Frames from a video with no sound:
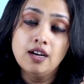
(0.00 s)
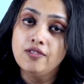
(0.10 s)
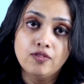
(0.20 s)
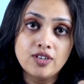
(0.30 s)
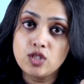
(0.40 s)

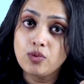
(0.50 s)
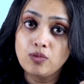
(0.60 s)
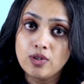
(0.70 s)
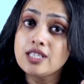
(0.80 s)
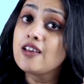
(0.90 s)
The first one
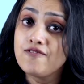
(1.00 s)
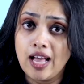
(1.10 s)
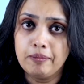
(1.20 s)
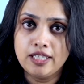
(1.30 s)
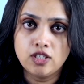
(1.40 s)
was
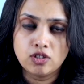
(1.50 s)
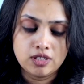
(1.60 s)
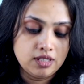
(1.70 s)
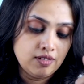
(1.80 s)
family doctor.